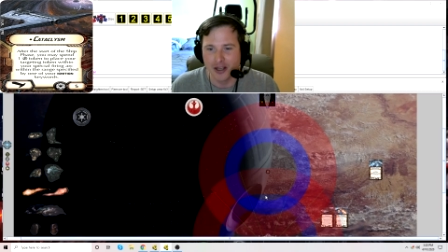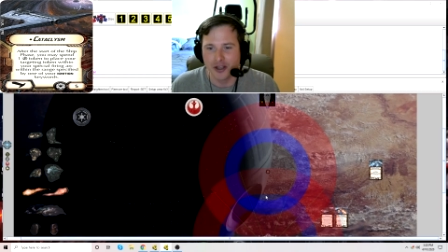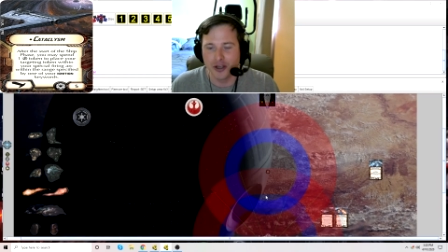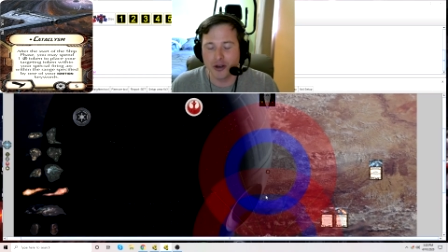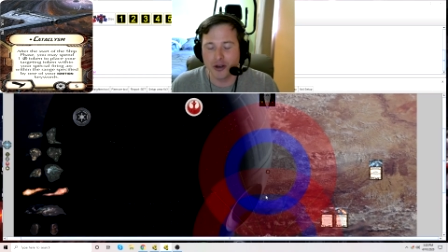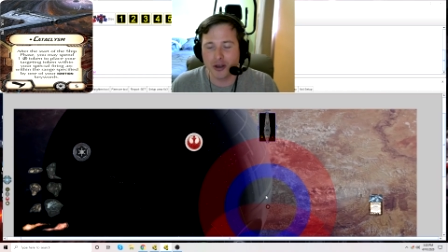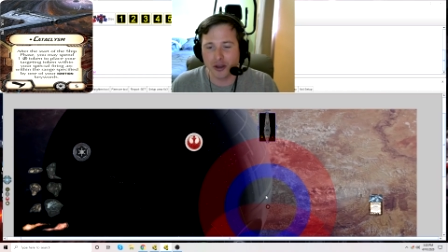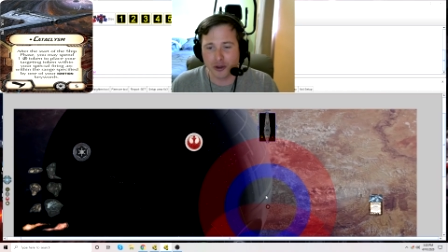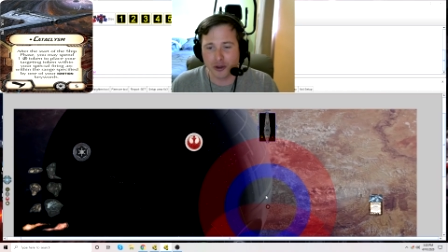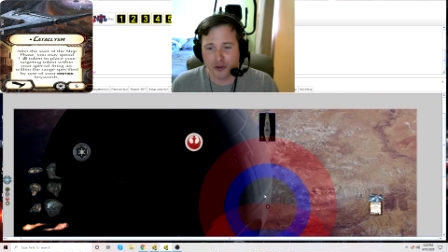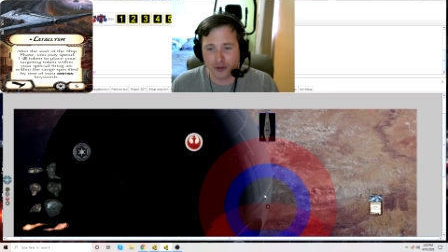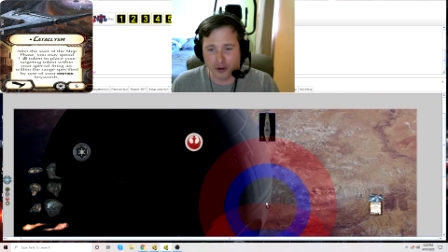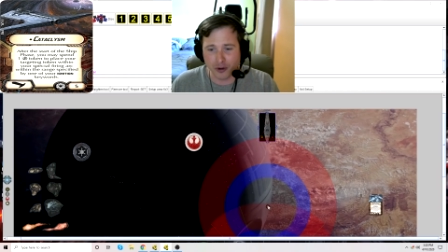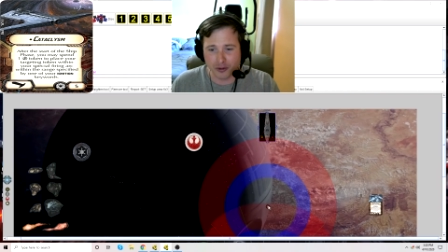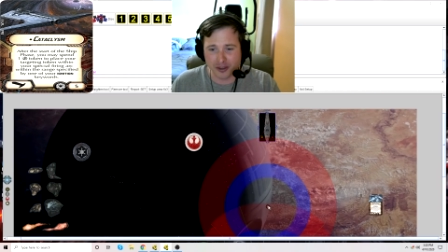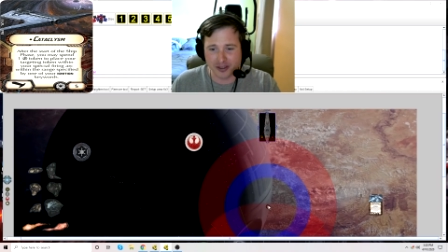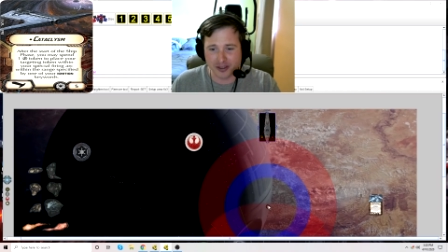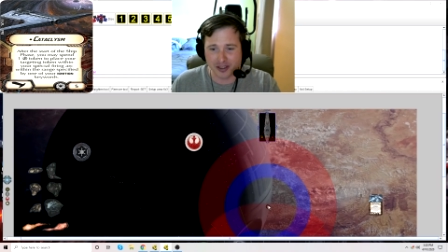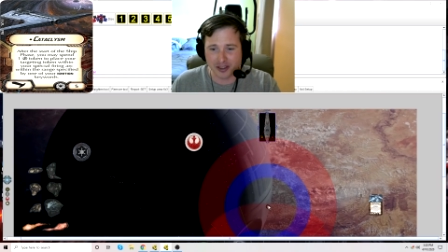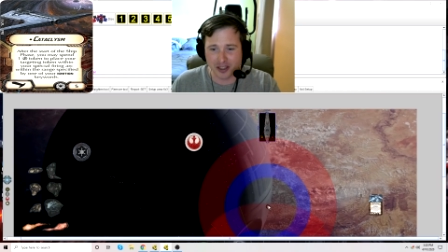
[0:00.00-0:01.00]
you can throw
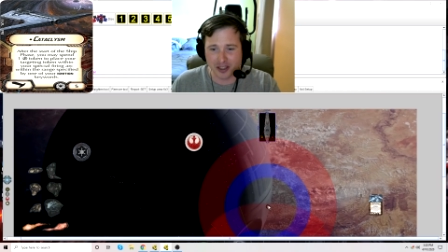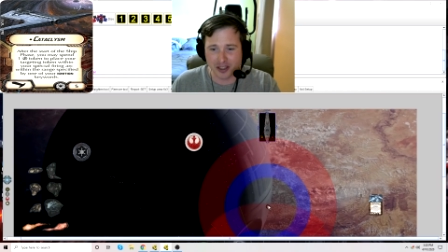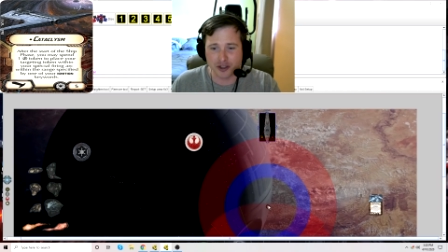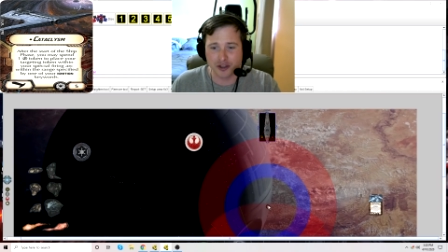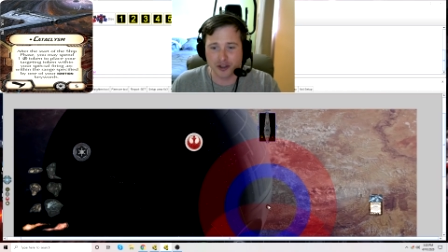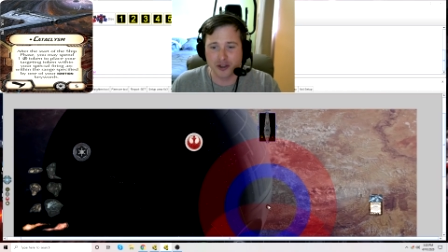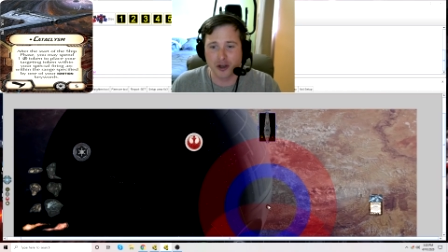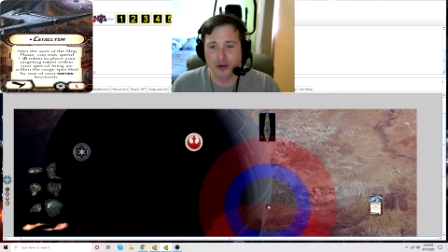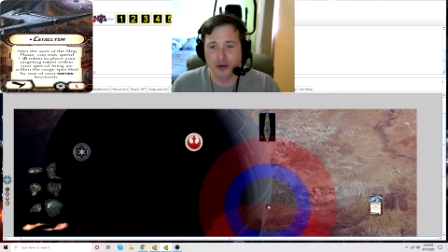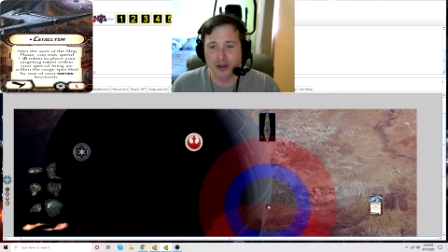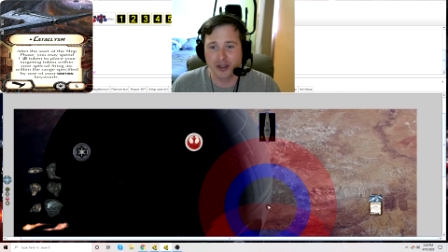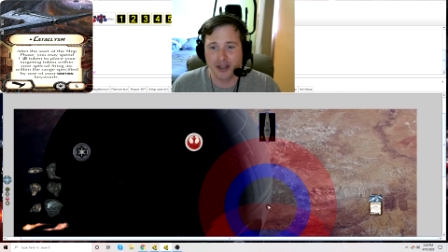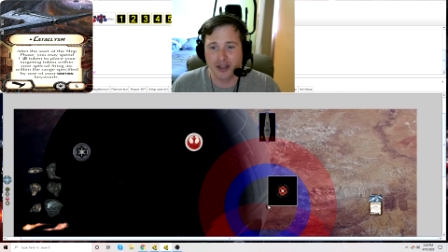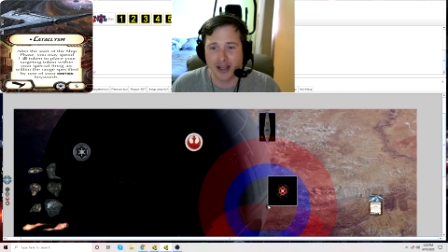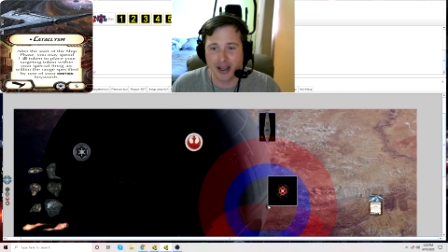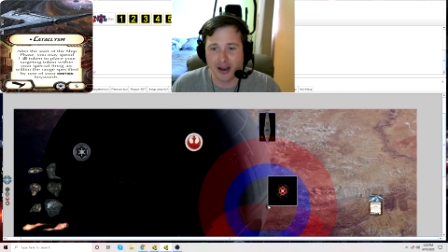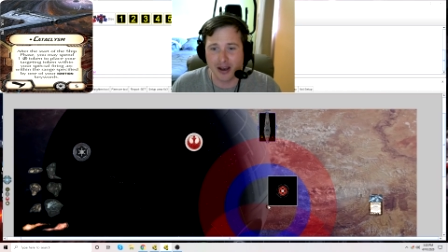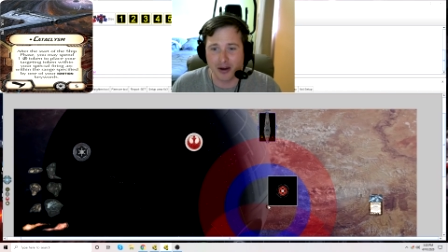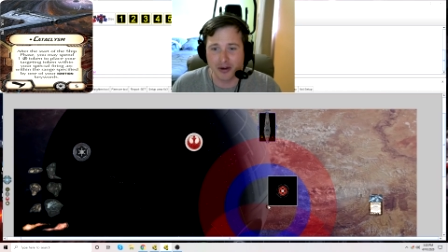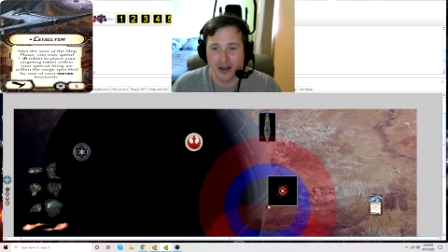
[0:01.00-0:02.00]
this ignition token
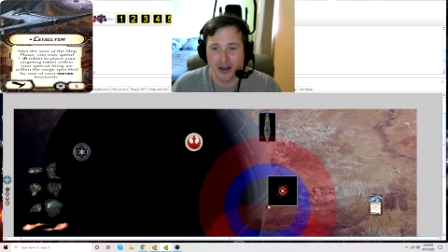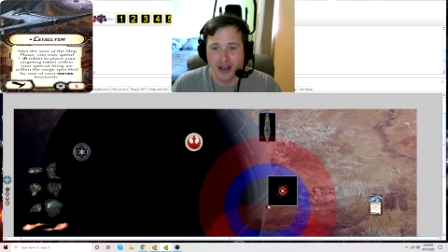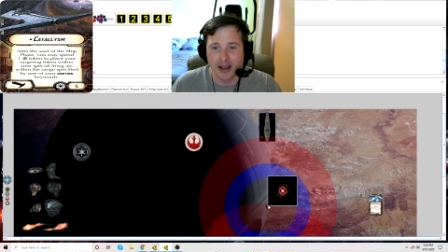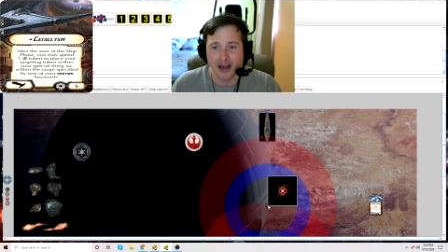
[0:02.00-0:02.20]
down